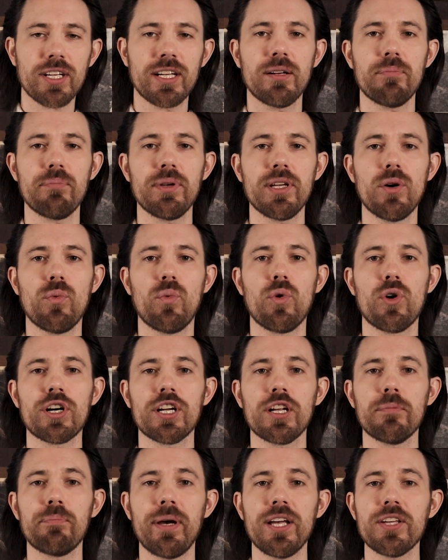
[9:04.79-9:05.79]
can be
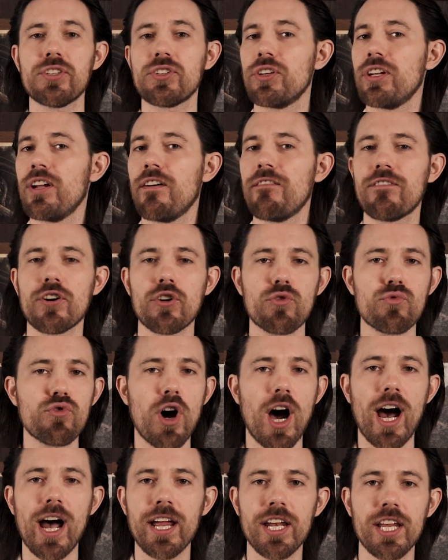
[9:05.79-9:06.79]
awarded based on a
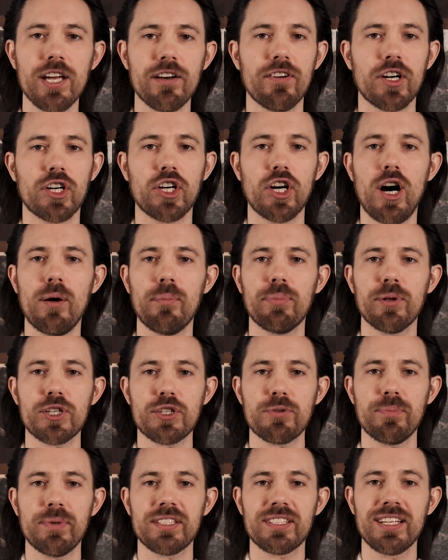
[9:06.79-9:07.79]
variety of
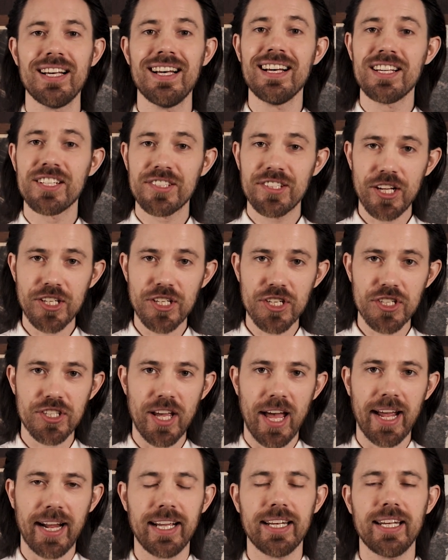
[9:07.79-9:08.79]
accomplishments such as
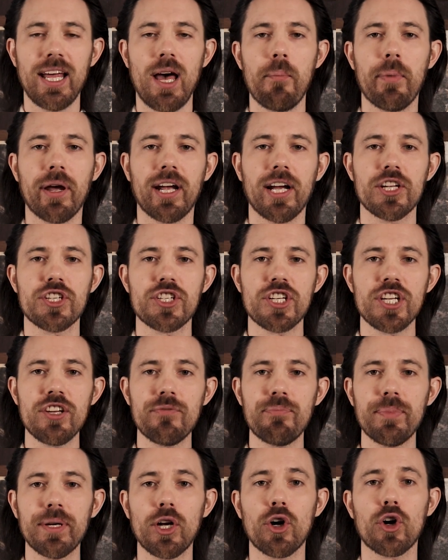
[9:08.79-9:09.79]
academic
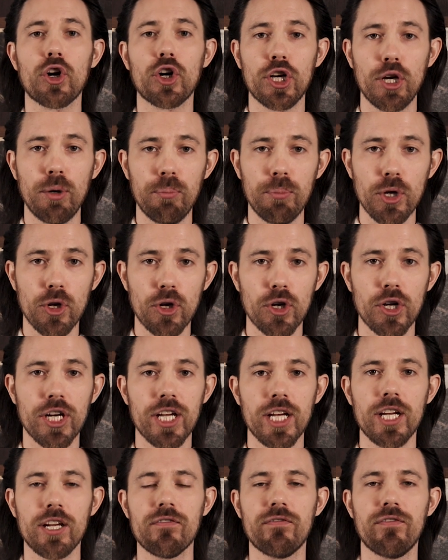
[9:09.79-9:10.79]
achievement or
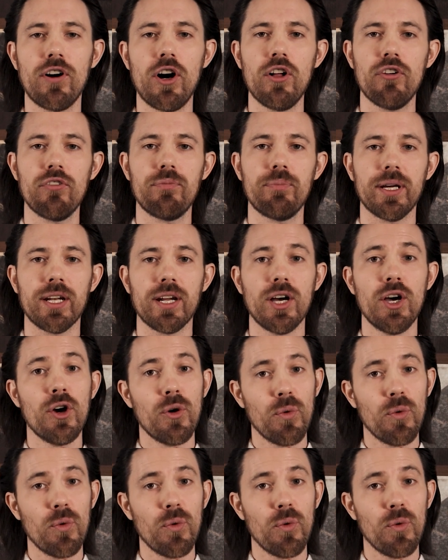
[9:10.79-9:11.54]
community involvement,